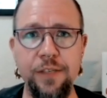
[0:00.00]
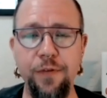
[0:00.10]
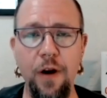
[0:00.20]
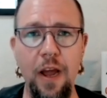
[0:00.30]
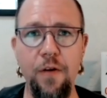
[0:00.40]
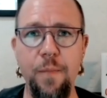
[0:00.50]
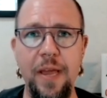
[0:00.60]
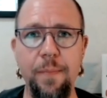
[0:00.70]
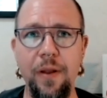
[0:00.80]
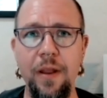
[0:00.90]
For other
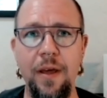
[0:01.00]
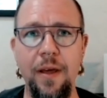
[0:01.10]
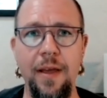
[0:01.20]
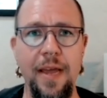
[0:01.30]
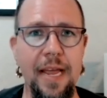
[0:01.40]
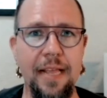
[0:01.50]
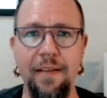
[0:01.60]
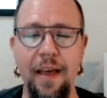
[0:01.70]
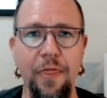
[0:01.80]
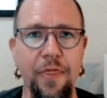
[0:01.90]
people, it's
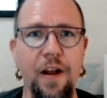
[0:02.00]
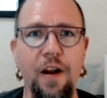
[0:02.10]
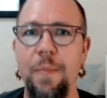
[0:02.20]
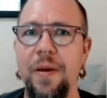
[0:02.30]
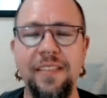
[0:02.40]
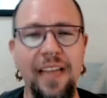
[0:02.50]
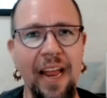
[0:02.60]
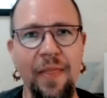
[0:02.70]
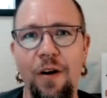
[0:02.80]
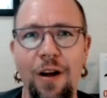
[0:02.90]
a therapist
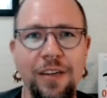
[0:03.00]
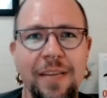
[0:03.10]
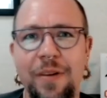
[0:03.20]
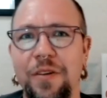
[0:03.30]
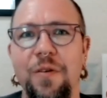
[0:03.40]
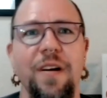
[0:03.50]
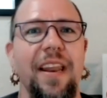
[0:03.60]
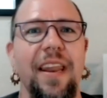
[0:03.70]
and their Auntie Midori.